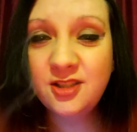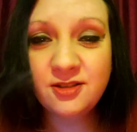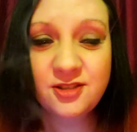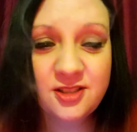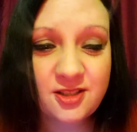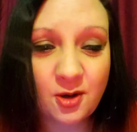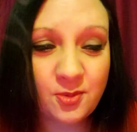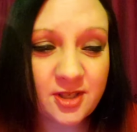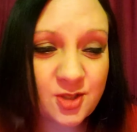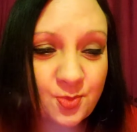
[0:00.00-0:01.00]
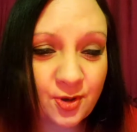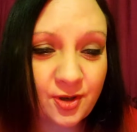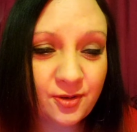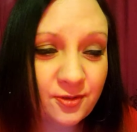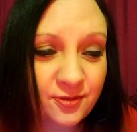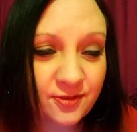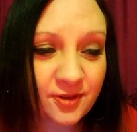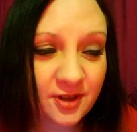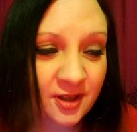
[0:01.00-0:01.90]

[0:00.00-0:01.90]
so much proof